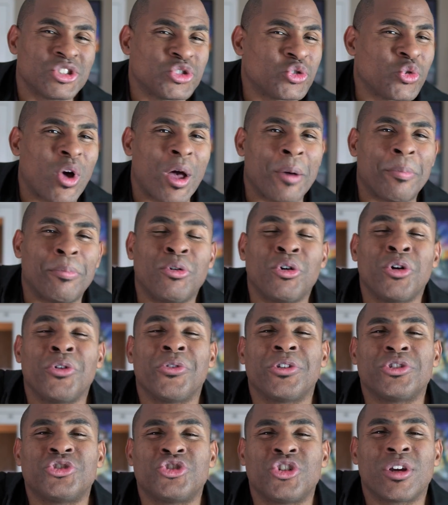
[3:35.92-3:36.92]
So I pulled
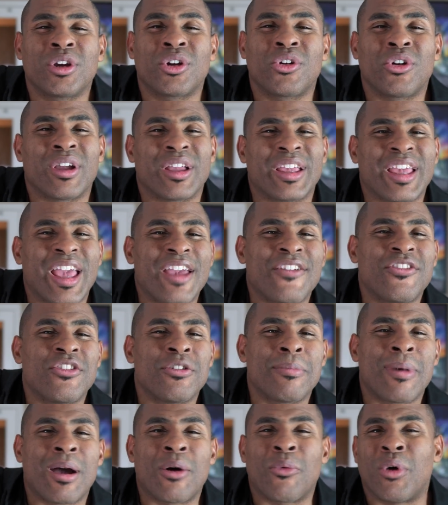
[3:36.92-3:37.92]
the trigger and gave
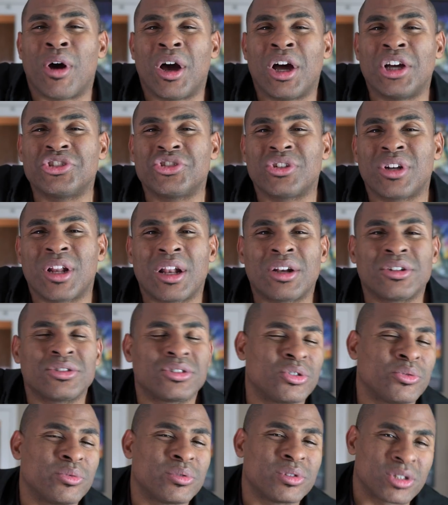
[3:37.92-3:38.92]
him my $100
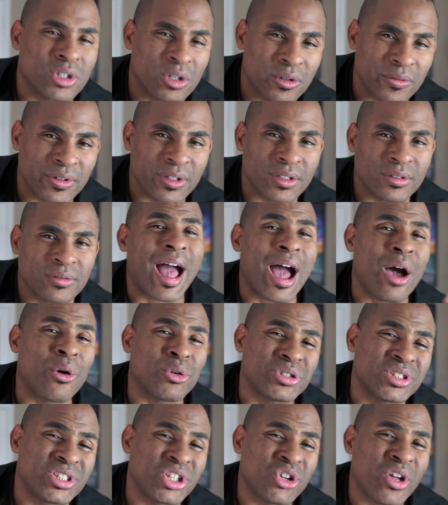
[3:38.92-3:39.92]
to reserve it. I
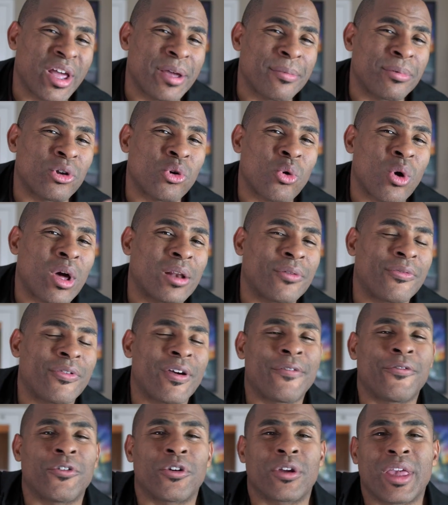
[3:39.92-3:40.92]
was still able to
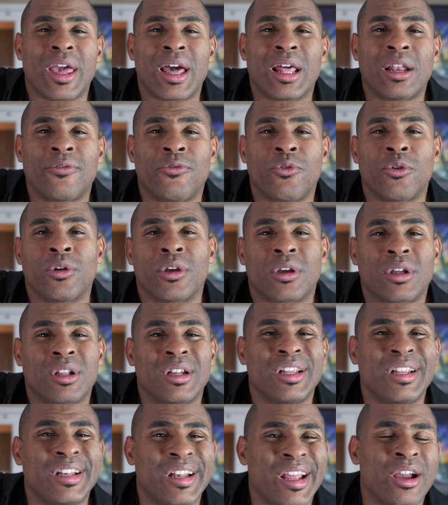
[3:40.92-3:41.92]
qualify for California
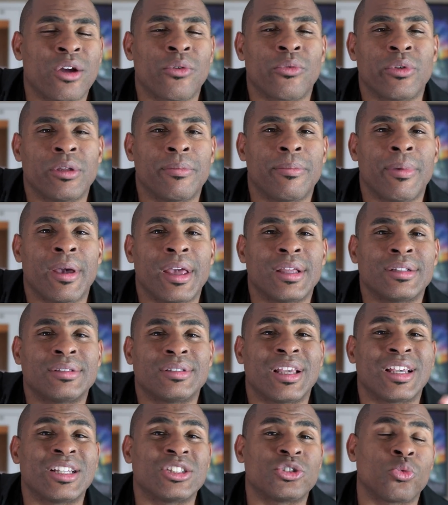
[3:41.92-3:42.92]
clean air rebates
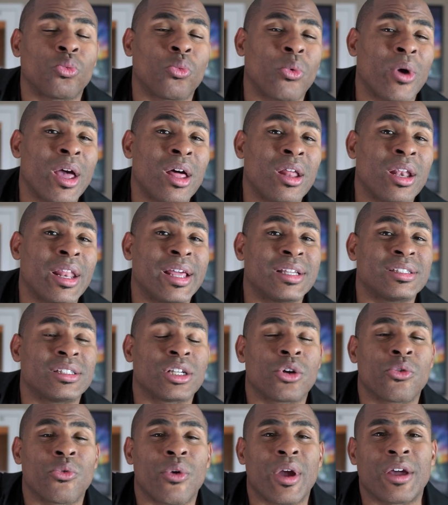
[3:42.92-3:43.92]
as well as
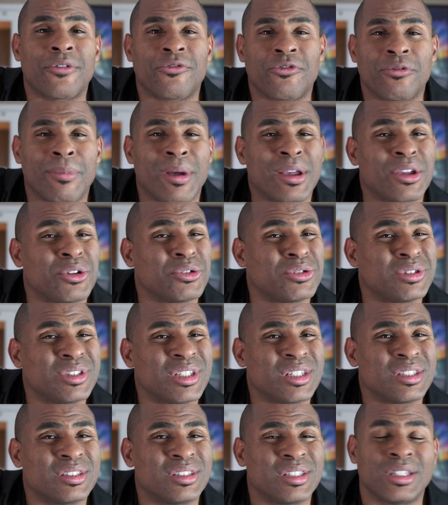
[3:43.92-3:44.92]
a grant for my
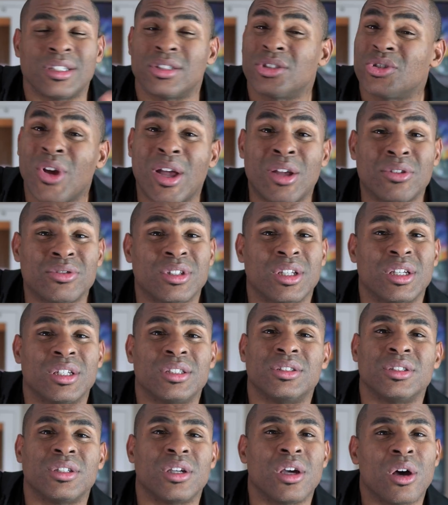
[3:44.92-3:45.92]
utility, so I was good
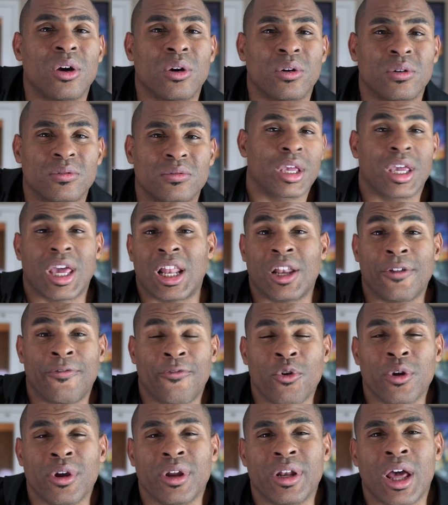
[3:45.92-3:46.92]
to go.
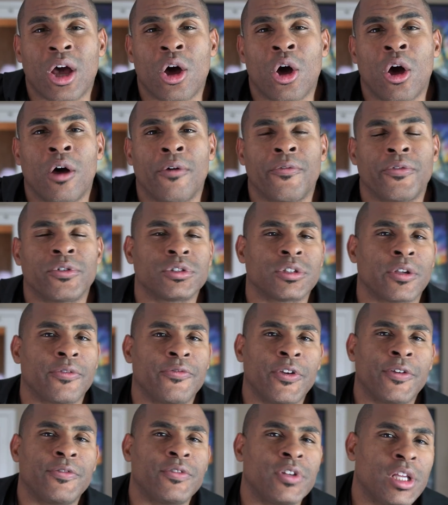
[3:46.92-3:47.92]
California now offers a
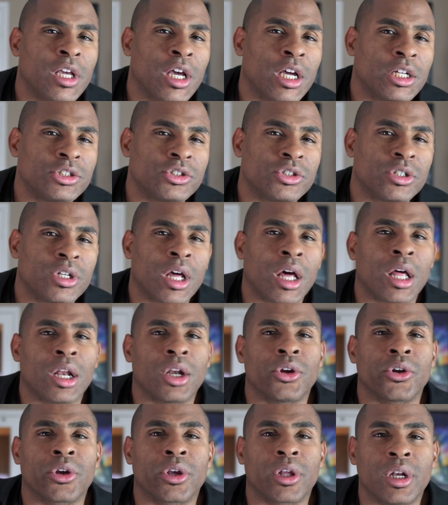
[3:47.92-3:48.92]

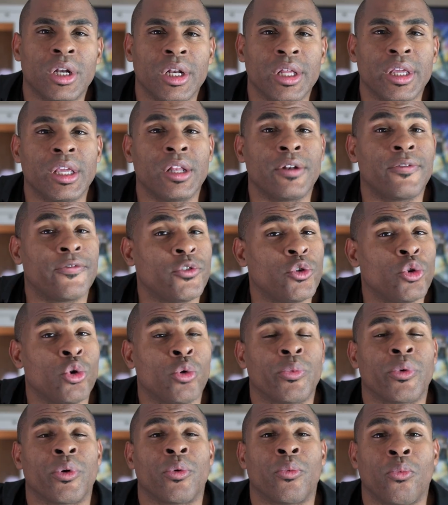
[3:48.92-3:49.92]
$1,500 clean fuel
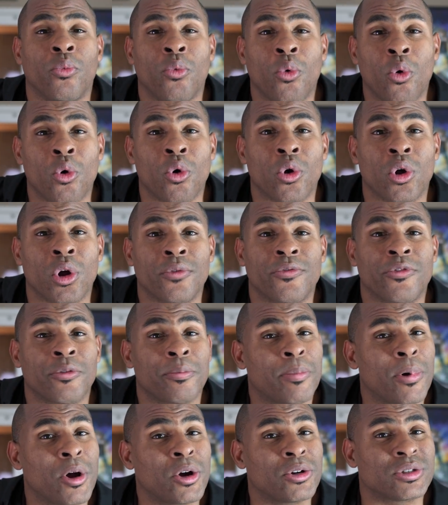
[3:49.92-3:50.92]
reward for
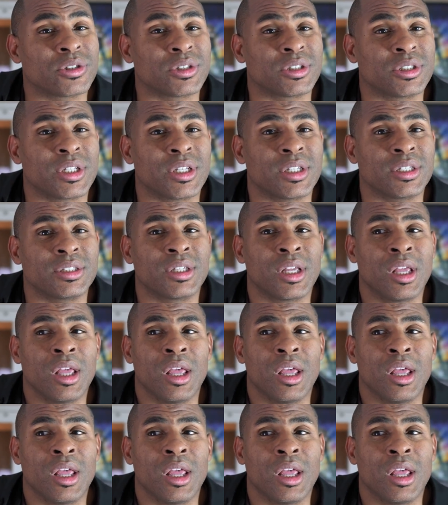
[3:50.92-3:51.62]
purchases,